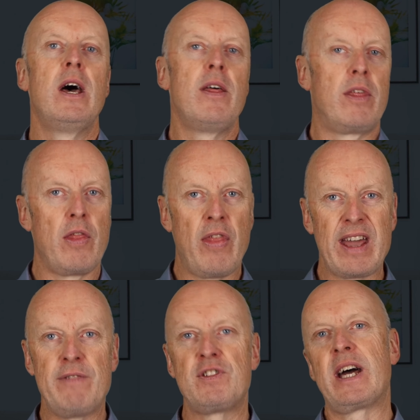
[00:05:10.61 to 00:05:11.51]
that
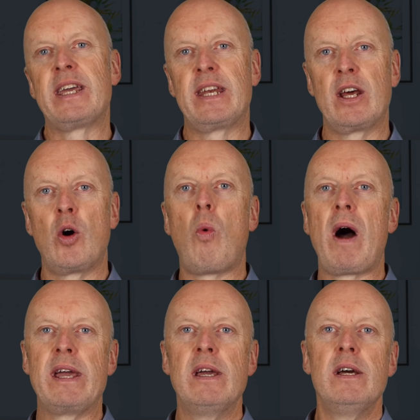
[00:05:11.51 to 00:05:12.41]
they've taken it
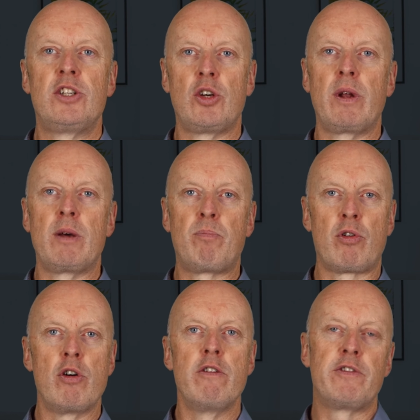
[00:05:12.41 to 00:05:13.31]
away to an
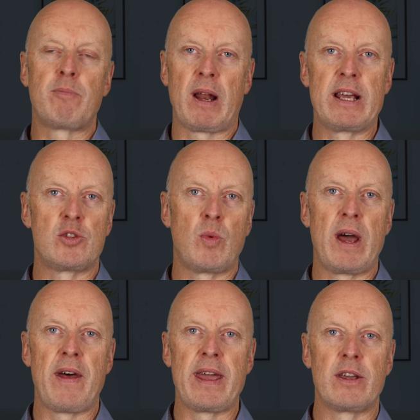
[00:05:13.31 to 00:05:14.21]
approved place
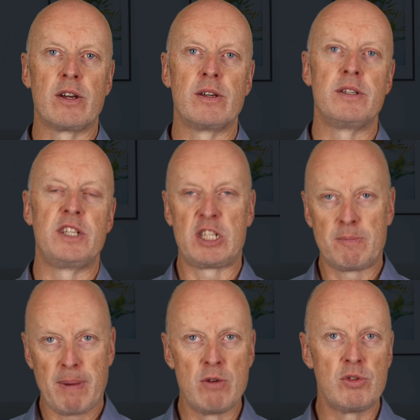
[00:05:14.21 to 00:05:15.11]
where they can
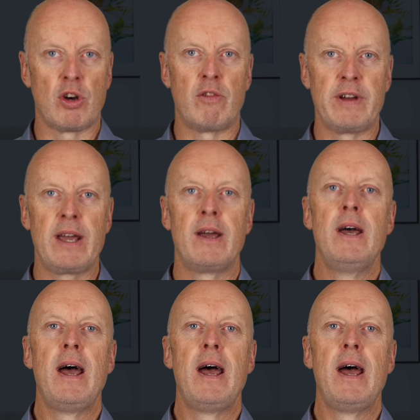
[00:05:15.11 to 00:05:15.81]
dispose of it.